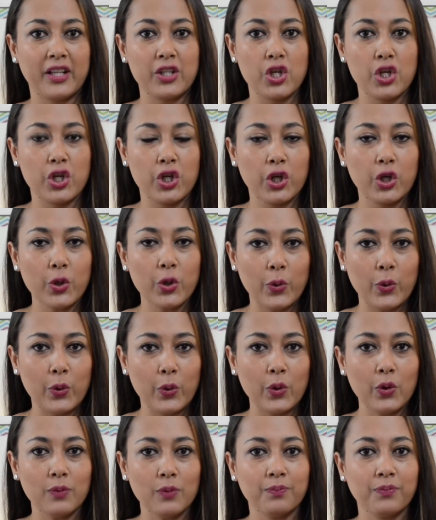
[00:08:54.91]

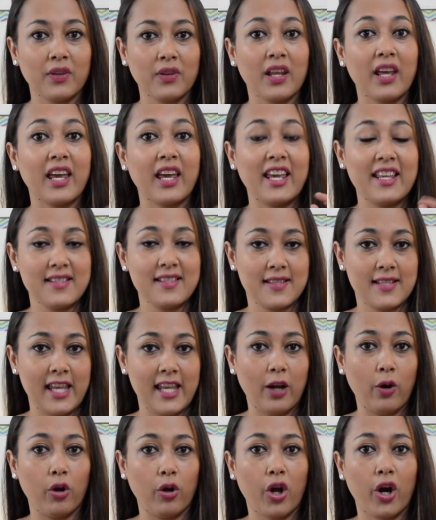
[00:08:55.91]
you in
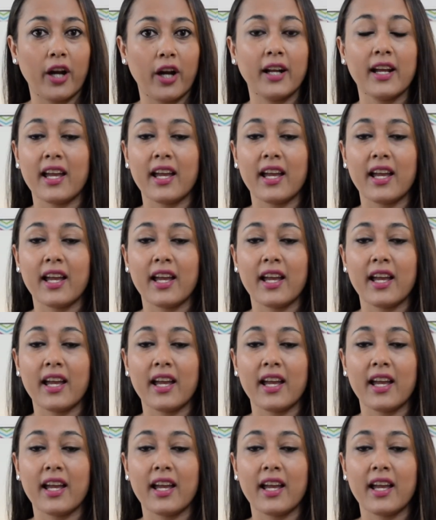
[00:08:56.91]
singular.